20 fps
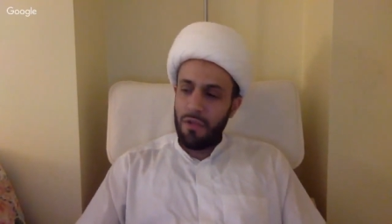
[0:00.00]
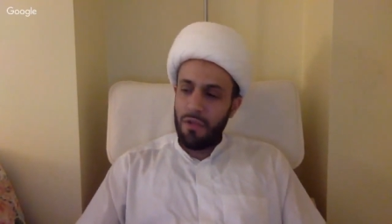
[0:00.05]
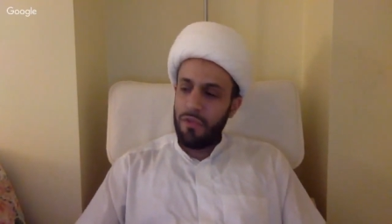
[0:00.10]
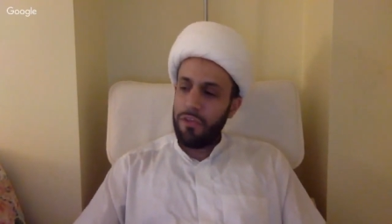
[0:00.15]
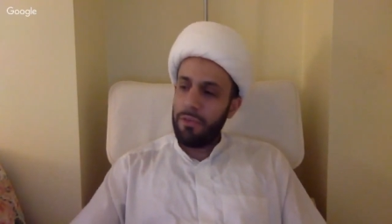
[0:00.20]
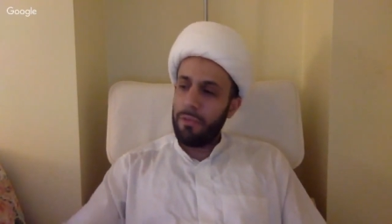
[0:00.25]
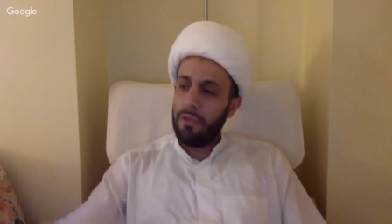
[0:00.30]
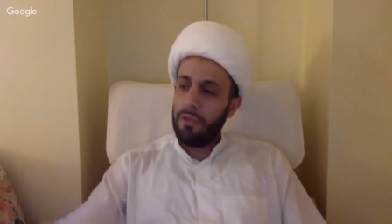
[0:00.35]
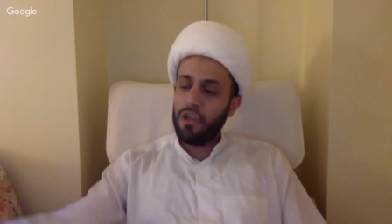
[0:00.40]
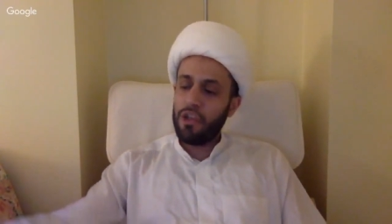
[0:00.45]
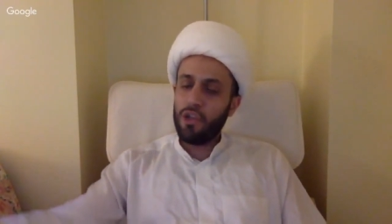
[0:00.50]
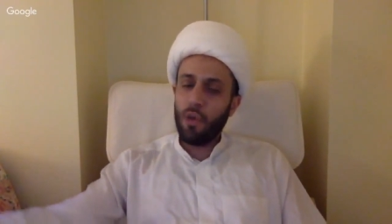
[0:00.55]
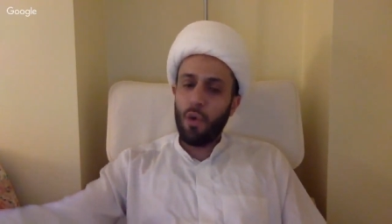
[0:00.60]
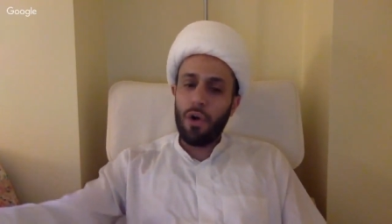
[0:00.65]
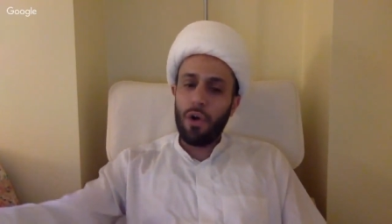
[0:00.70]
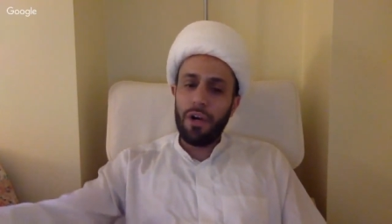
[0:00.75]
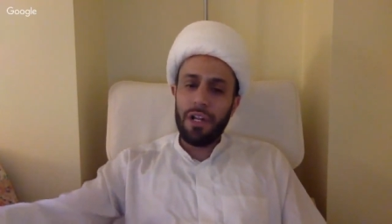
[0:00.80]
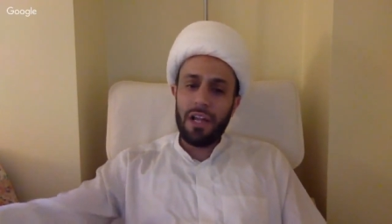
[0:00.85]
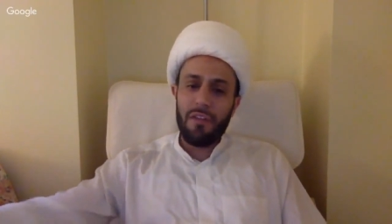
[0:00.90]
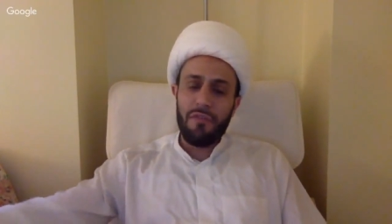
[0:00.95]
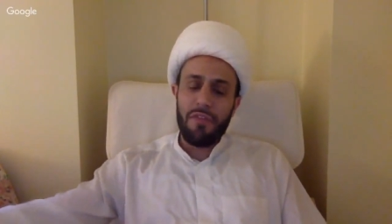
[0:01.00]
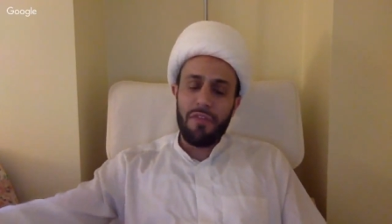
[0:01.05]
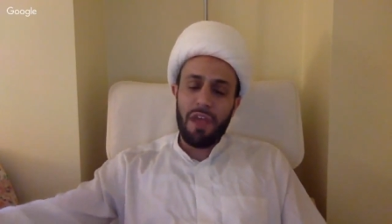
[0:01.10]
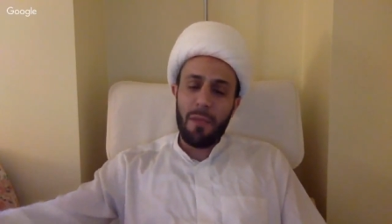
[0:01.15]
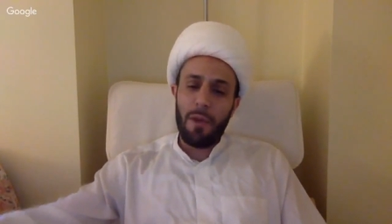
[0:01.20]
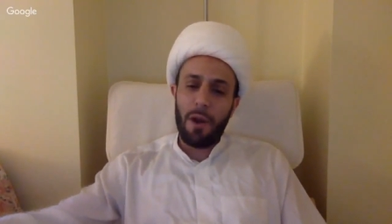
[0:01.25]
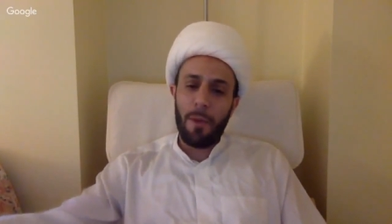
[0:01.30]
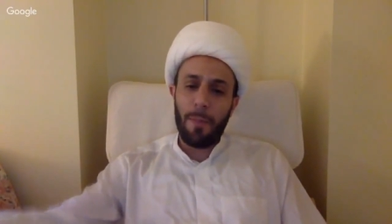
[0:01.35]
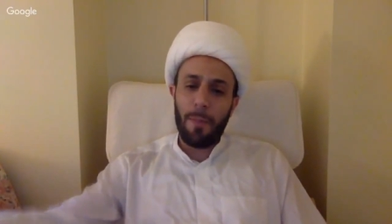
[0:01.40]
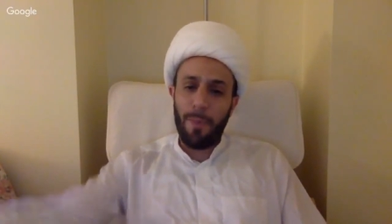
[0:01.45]
The majority of
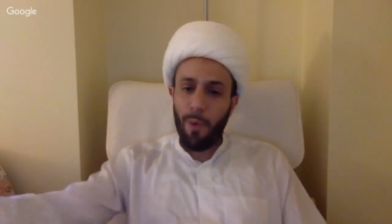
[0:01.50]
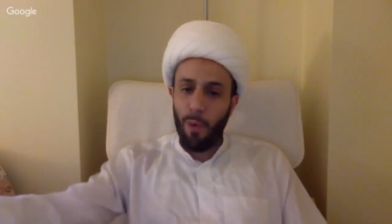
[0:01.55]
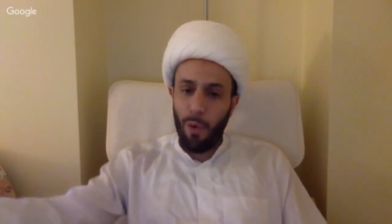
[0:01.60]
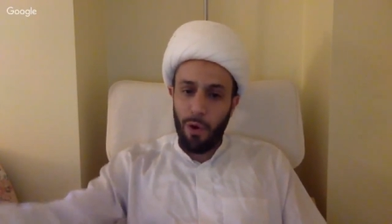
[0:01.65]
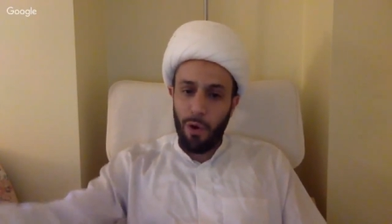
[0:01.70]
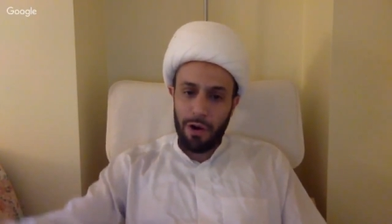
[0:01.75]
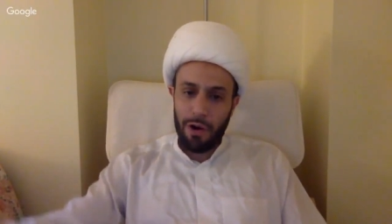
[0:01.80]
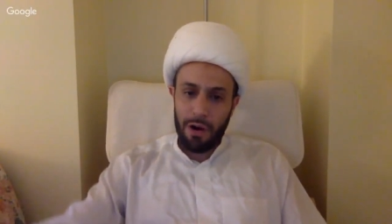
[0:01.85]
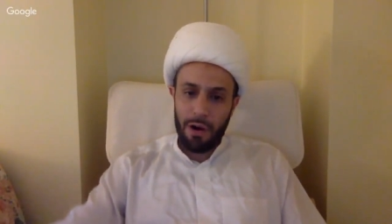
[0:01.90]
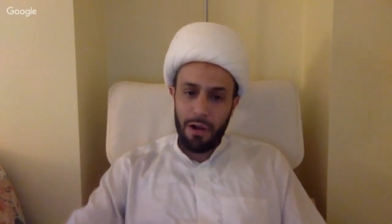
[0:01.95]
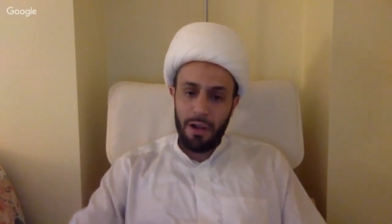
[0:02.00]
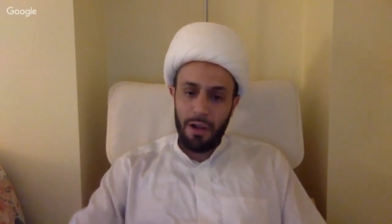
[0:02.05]
them are poor.